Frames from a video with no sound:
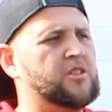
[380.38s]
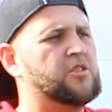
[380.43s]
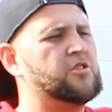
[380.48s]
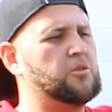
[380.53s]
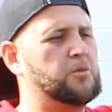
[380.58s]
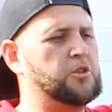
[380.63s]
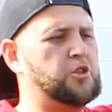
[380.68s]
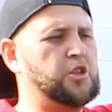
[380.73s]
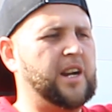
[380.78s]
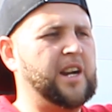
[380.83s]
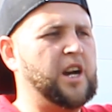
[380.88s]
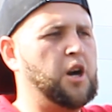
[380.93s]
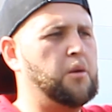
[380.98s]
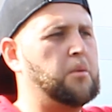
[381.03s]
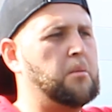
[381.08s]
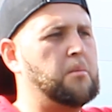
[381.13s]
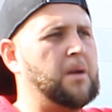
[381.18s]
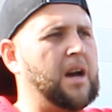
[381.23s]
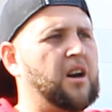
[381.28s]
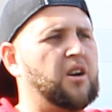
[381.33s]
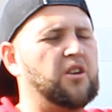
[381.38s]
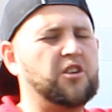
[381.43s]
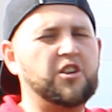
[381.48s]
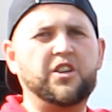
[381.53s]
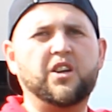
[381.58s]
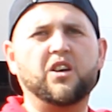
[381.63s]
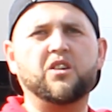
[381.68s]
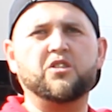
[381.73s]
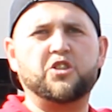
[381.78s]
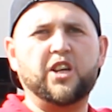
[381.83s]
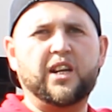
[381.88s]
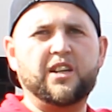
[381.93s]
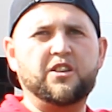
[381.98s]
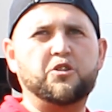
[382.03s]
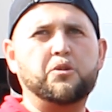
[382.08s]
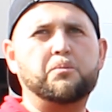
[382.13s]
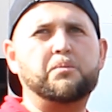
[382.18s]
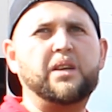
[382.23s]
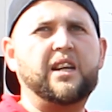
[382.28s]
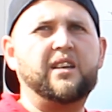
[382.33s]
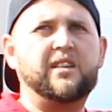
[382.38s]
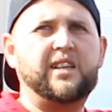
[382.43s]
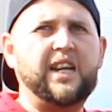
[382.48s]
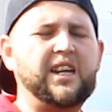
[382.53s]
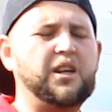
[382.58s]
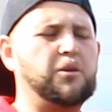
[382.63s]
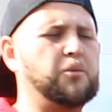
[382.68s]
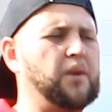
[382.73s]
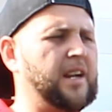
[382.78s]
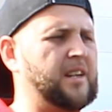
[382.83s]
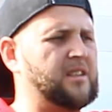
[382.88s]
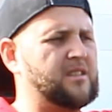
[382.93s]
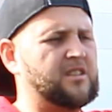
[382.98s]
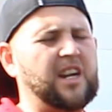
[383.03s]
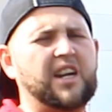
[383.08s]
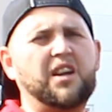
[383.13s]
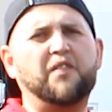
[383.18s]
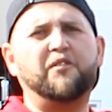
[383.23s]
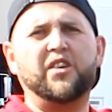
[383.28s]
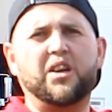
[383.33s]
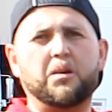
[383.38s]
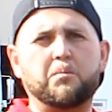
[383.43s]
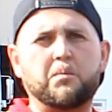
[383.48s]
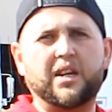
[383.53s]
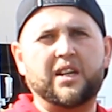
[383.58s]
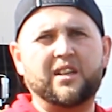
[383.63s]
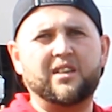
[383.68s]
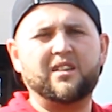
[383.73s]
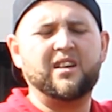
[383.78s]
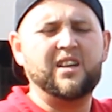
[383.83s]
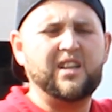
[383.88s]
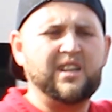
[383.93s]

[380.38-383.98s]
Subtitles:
So we try to help them out. Try to do daily rates, kind of fit them in